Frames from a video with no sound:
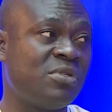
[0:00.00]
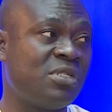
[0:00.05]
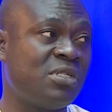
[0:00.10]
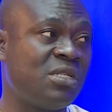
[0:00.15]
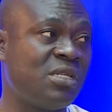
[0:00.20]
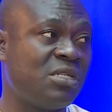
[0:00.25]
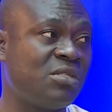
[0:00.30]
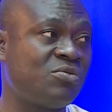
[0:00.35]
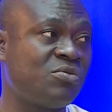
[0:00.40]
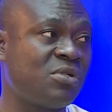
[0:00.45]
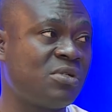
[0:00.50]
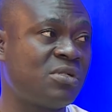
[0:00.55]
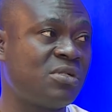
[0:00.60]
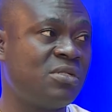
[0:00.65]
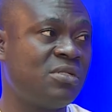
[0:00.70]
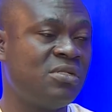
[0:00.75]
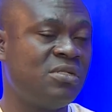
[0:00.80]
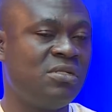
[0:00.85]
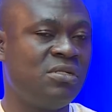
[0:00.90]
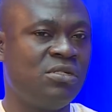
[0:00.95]
with the network.
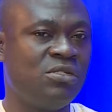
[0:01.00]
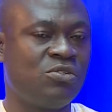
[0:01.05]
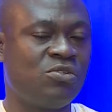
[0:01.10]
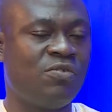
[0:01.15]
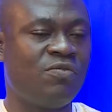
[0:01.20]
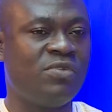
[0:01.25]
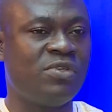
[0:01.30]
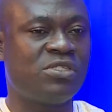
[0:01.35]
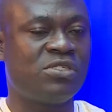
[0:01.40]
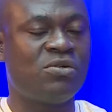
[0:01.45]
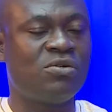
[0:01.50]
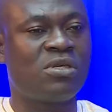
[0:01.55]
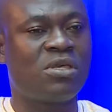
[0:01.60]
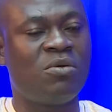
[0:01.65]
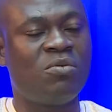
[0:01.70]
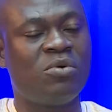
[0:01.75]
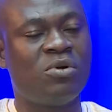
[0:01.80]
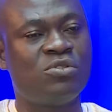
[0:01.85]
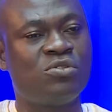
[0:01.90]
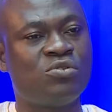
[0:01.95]
So if you say,
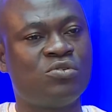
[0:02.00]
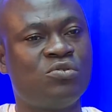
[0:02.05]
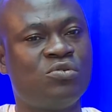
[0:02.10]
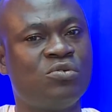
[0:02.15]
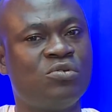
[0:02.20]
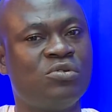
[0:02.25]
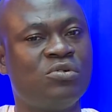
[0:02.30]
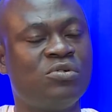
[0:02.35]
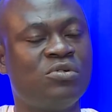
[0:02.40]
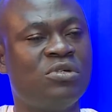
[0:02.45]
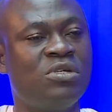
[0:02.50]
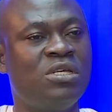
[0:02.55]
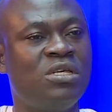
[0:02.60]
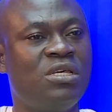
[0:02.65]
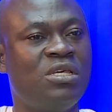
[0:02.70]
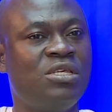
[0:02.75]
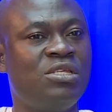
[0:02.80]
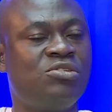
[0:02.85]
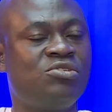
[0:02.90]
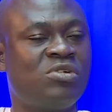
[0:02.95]
okay, you want to do
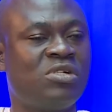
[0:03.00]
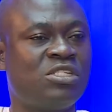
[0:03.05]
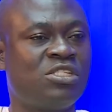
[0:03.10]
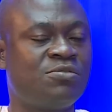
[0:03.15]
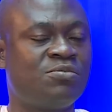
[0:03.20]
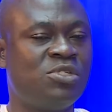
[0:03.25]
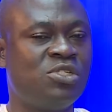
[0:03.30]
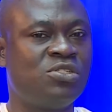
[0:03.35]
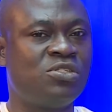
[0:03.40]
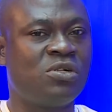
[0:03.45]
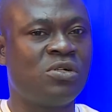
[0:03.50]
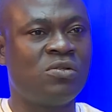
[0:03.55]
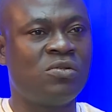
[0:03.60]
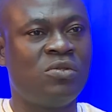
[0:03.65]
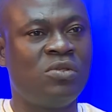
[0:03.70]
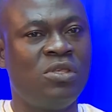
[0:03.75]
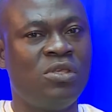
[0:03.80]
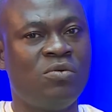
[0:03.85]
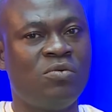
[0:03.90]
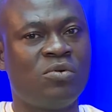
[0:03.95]
a transmission,